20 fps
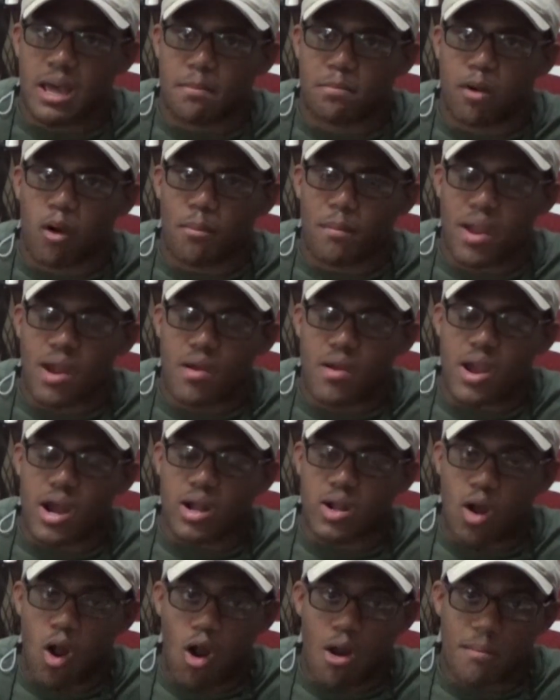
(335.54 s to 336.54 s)
Pomeria
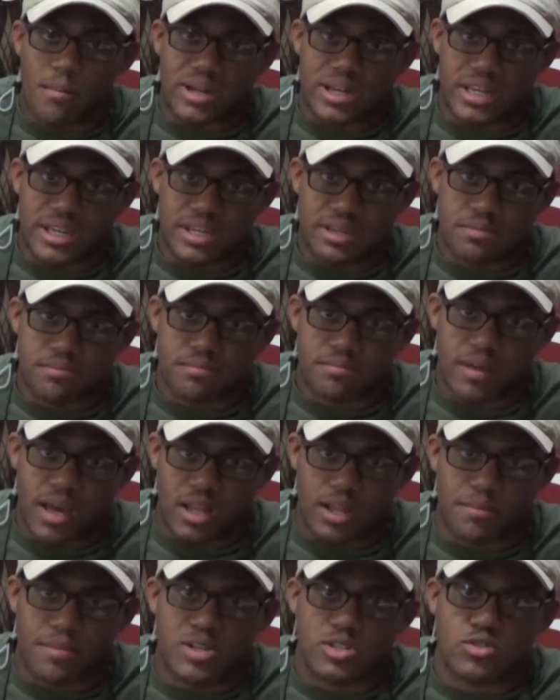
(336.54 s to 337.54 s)
Garmany
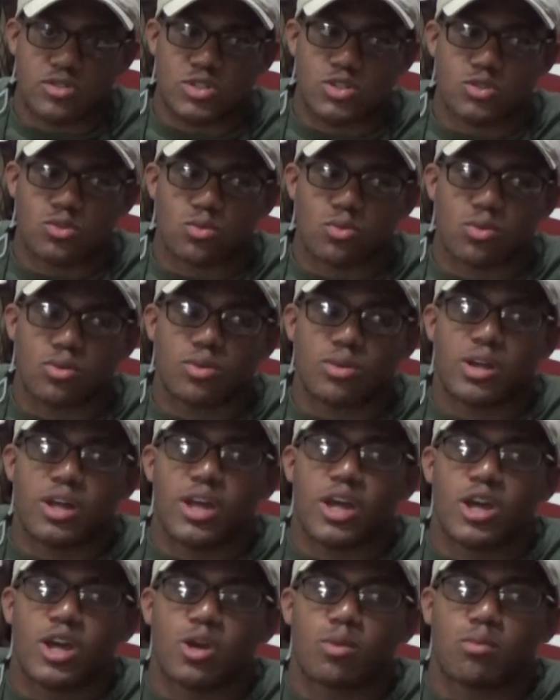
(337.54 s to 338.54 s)
Elementary School,
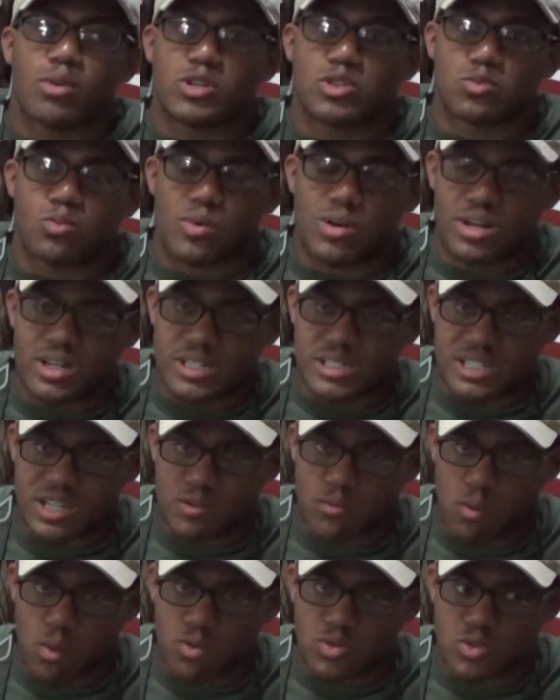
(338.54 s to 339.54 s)
which was a
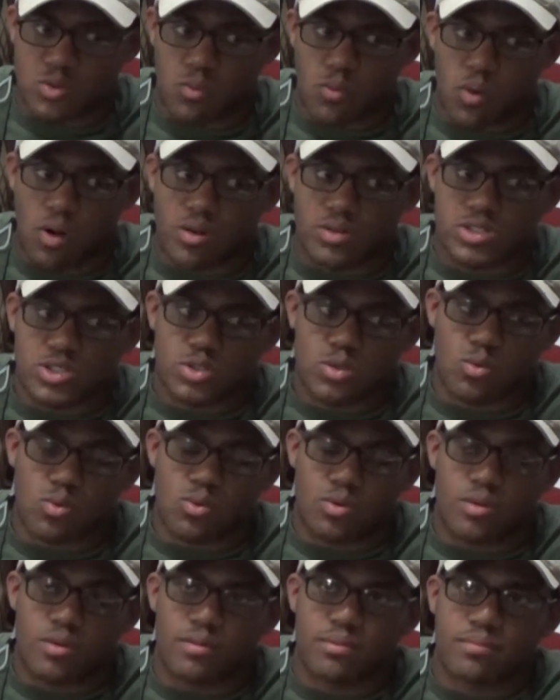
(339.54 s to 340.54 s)
Rosenwald
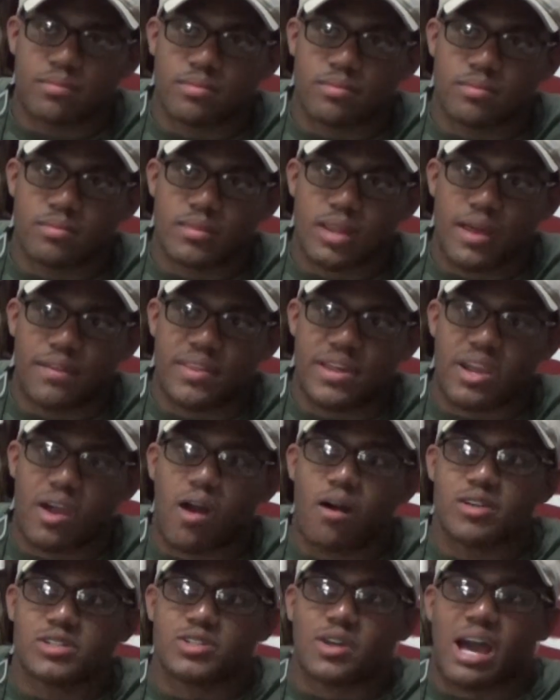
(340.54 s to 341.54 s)
school. And then you
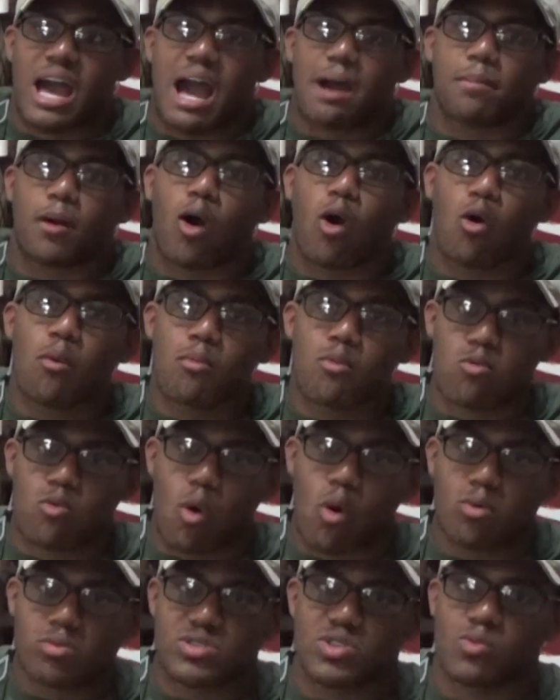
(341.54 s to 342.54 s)
also have Hope
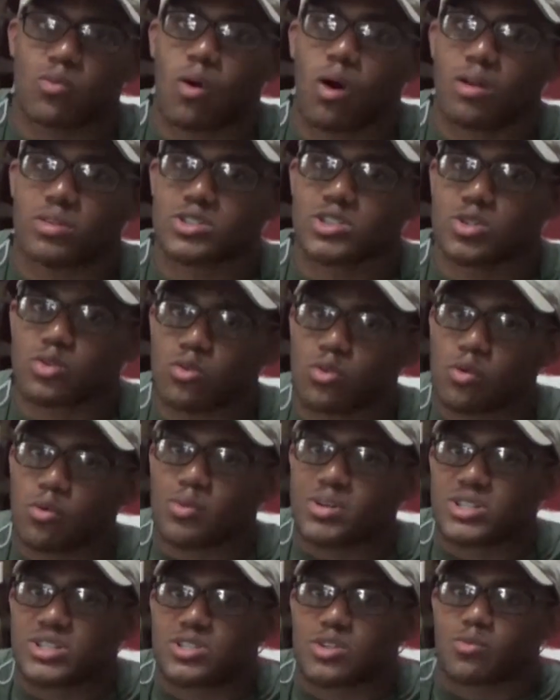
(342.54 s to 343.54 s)
Rosenwald School,
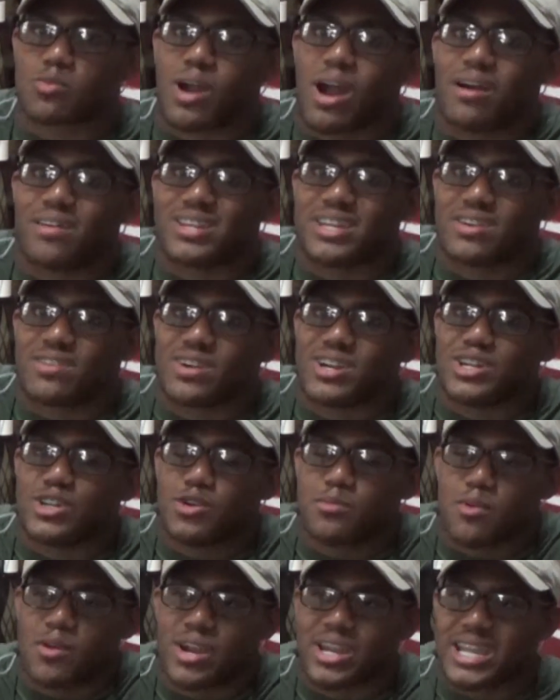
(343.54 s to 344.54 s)
which is around here in
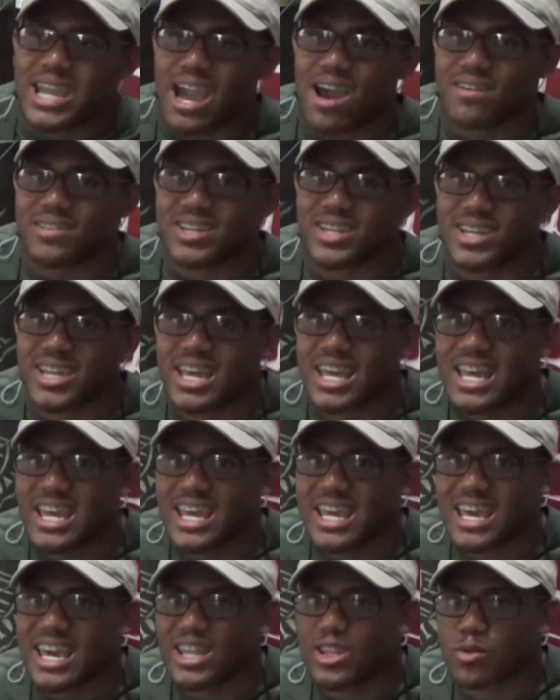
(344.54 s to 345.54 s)
Newberry County.
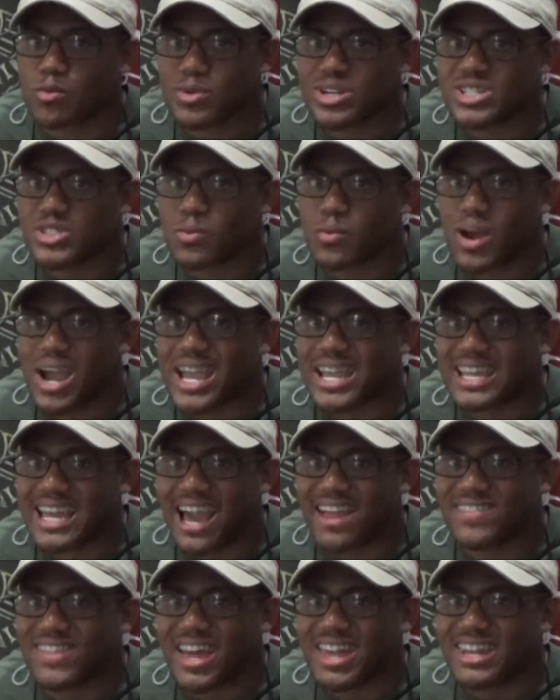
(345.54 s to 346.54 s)
And the reason why it
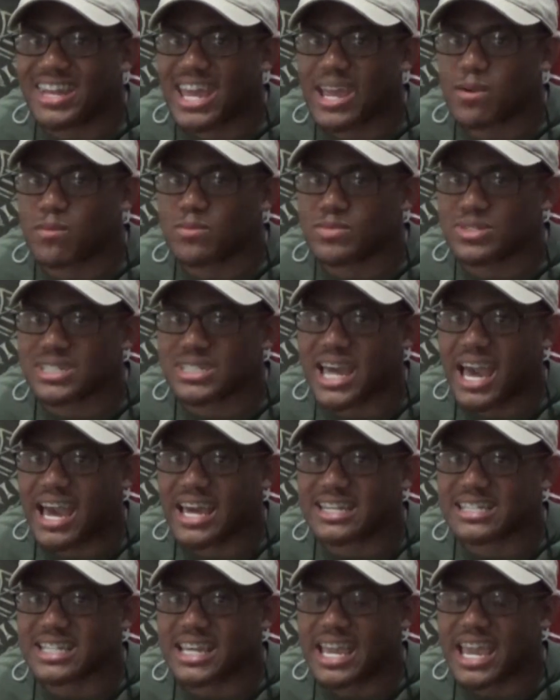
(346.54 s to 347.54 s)
got that name was
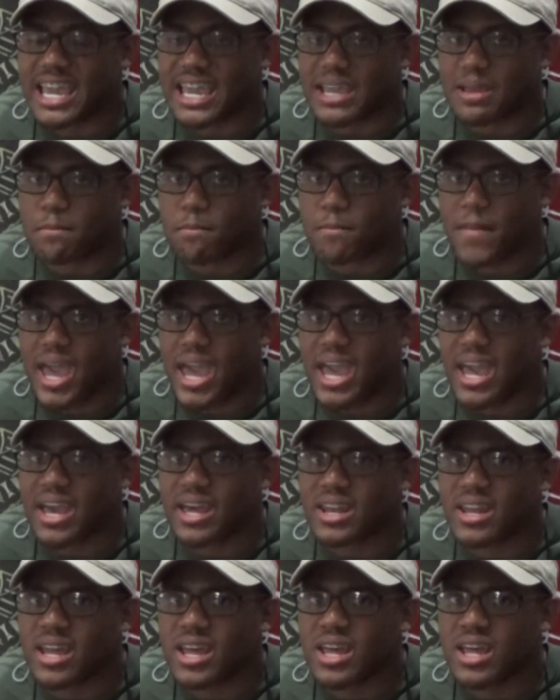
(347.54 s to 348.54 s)
that a
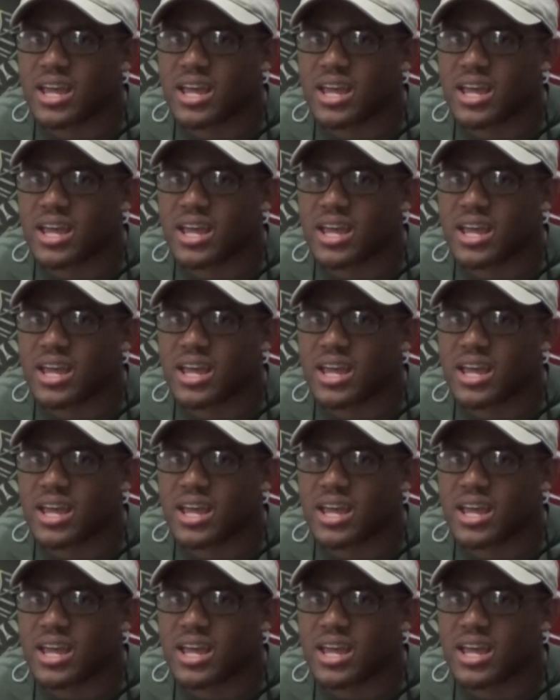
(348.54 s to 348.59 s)
man